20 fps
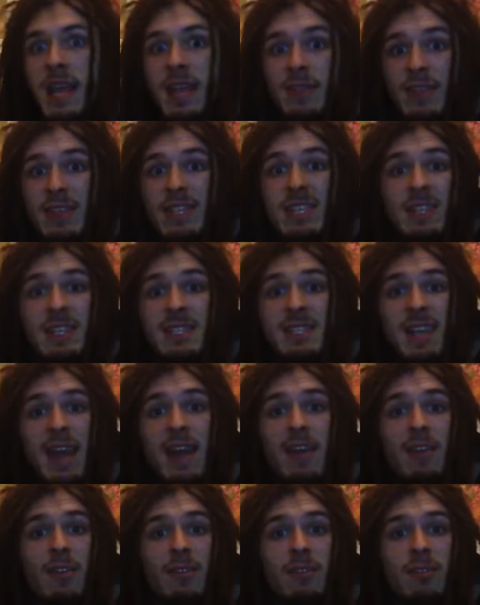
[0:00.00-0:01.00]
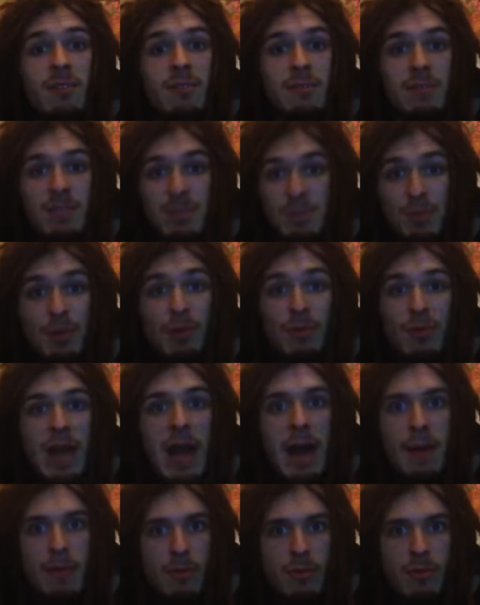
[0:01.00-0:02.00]
This air is pure
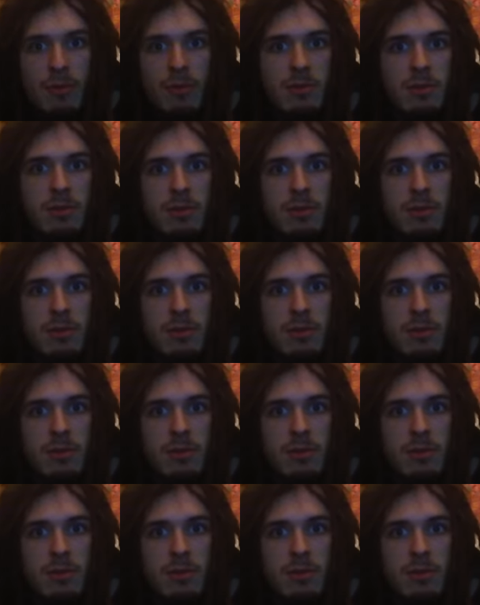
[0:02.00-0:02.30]
Capricorn.